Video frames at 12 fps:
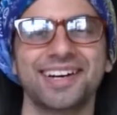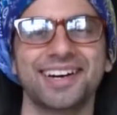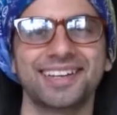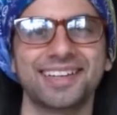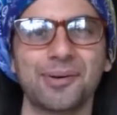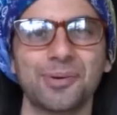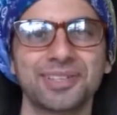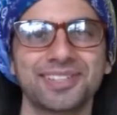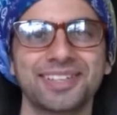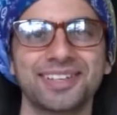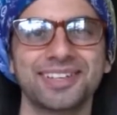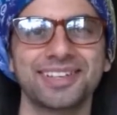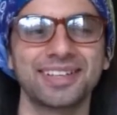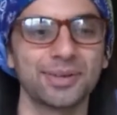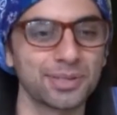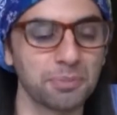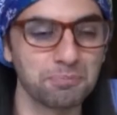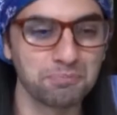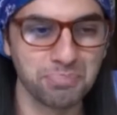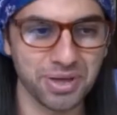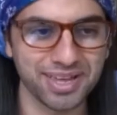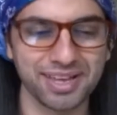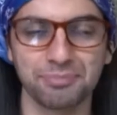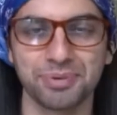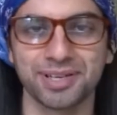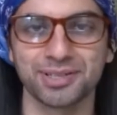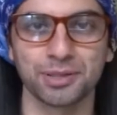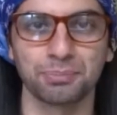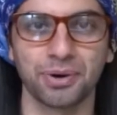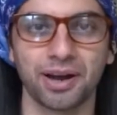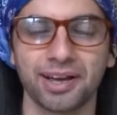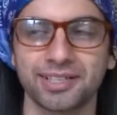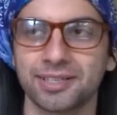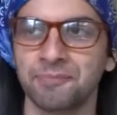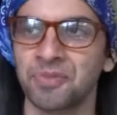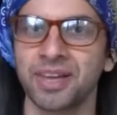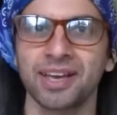Uh, that was uh, that was a big, big surprise.